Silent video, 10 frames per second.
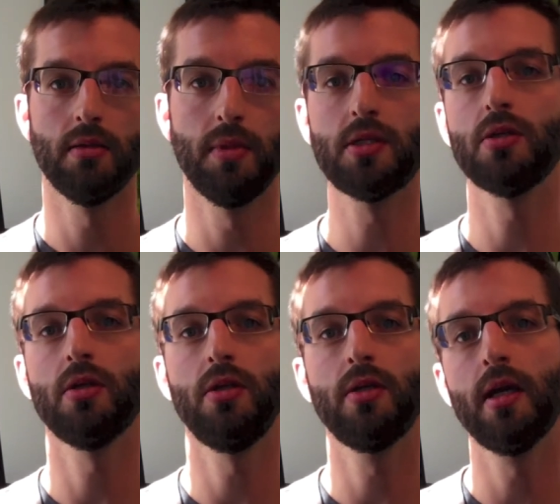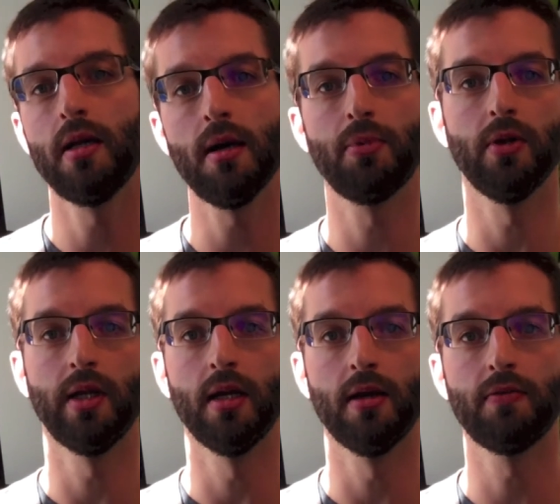Make sure that you get up
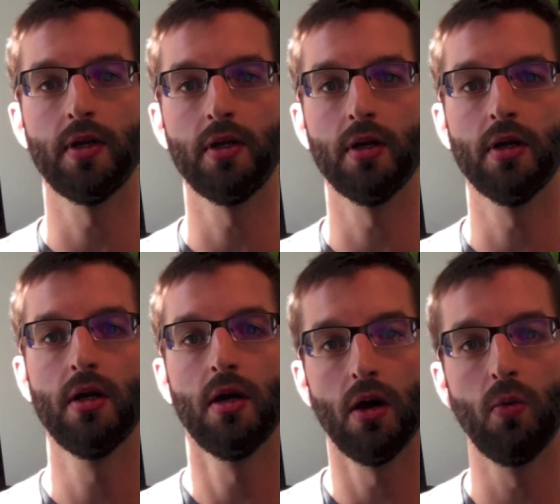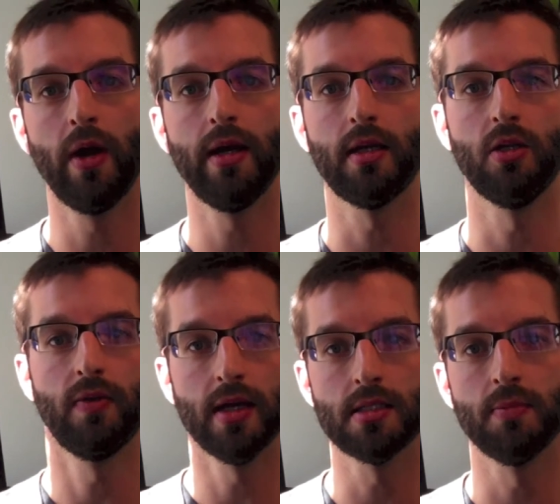early enough, that you're awake and
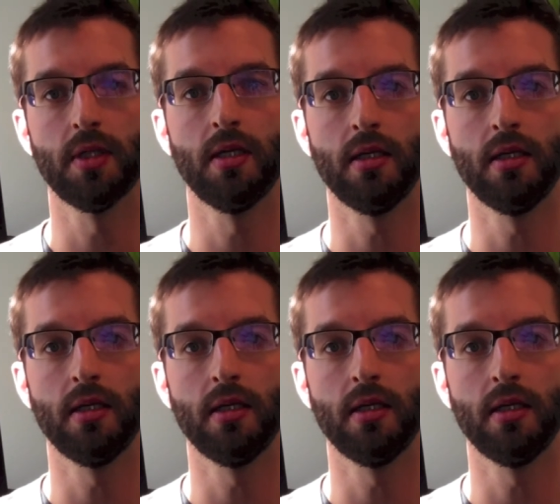you've had something to